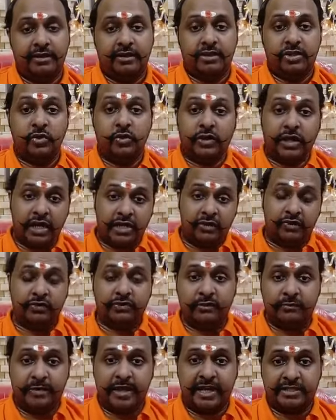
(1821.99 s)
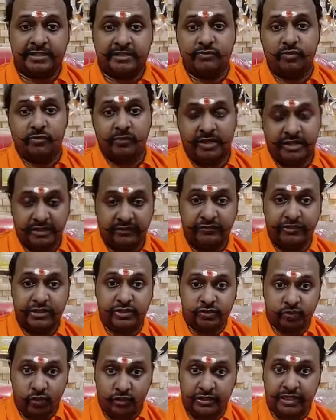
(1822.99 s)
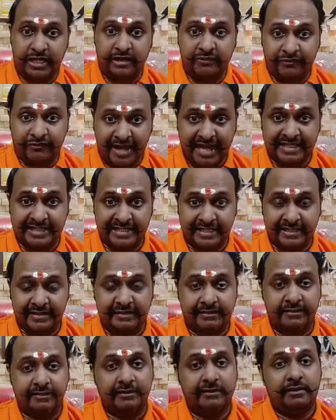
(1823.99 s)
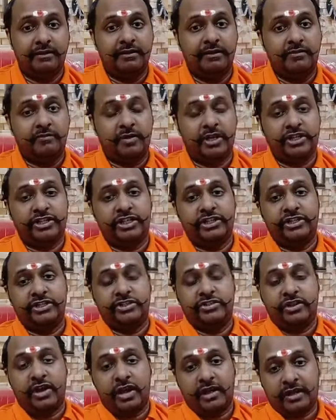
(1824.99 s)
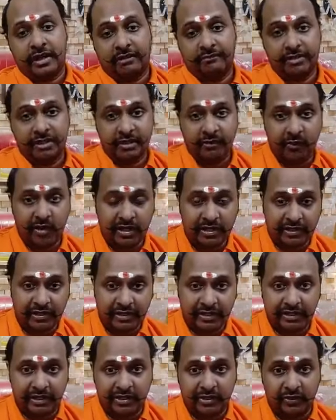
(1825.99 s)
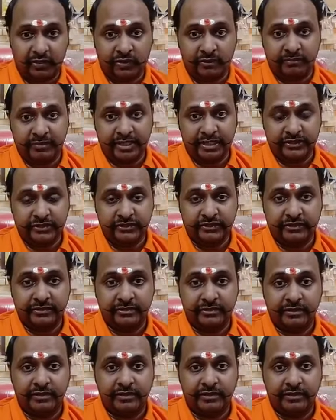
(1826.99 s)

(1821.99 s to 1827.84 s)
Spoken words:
You can do the passive movement if it is totally flaccid, patient is not having a voluntary control means,